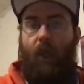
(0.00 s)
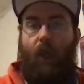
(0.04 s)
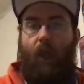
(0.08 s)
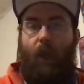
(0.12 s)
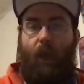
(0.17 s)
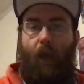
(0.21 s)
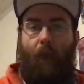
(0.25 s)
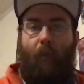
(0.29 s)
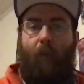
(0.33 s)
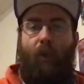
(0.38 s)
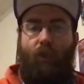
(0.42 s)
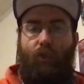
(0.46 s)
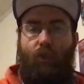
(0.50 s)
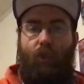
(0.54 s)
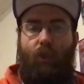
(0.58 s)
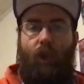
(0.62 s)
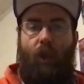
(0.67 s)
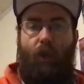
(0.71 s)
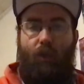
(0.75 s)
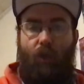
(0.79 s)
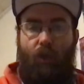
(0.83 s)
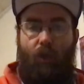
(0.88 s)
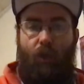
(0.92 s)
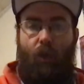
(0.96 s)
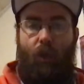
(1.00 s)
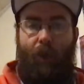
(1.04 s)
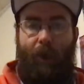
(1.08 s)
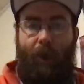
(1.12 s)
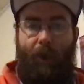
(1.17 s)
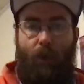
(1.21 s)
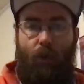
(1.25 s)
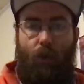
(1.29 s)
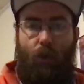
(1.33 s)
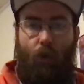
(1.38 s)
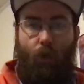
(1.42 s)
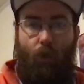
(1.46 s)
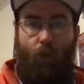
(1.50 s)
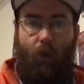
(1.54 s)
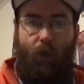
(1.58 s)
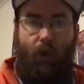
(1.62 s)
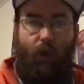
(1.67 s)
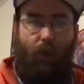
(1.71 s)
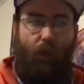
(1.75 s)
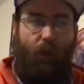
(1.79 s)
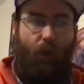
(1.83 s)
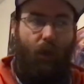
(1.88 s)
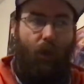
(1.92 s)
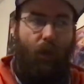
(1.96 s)
I'm not sure how they're gonna handle in a
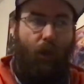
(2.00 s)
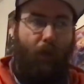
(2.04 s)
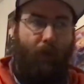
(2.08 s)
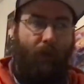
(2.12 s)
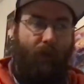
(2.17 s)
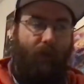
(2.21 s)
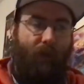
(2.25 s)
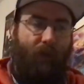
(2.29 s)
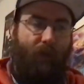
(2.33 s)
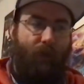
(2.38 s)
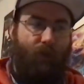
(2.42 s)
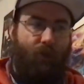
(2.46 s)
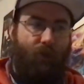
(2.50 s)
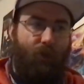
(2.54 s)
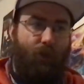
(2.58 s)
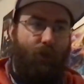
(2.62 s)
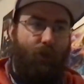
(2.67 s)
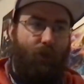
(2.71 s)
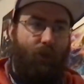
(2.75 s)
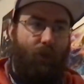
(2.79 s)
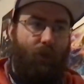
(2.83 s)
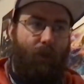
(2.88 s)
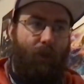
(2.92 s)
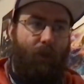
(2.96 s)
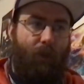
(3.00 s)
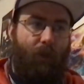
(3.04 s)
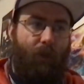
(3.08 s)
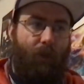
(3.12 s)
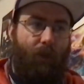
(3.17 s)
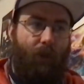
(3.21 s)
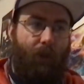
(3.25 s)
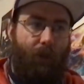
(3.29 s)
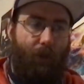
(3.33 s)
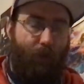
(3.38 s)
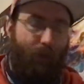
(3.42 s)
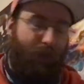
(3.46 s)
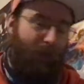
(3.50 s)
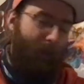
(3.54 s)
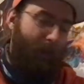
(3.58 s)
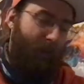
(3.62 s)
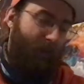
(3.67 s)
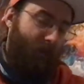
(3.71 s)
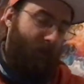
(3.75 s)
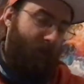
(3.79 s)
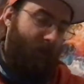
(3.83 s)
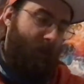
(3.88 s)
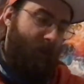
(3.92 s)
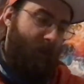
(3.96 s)
hop that they've introduced him, but Ghost seems to be
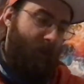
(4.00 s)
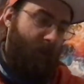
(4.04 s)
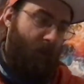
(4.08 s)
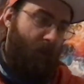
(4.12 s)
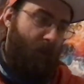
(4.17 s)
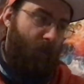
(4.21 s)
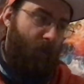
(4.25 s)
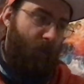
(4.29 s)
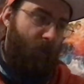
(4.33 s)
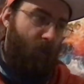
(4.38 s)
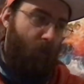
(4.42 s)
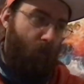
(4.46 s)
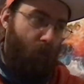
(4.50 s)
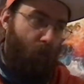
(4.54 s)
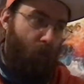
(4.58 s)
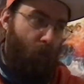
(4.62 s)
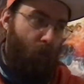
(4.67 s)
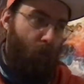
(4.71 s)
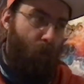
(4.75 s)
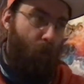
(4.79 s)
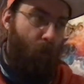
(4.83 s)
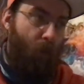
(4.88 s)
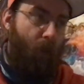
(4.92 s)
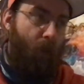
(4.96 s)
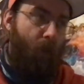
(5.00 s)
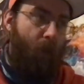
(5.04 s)
feeling that same role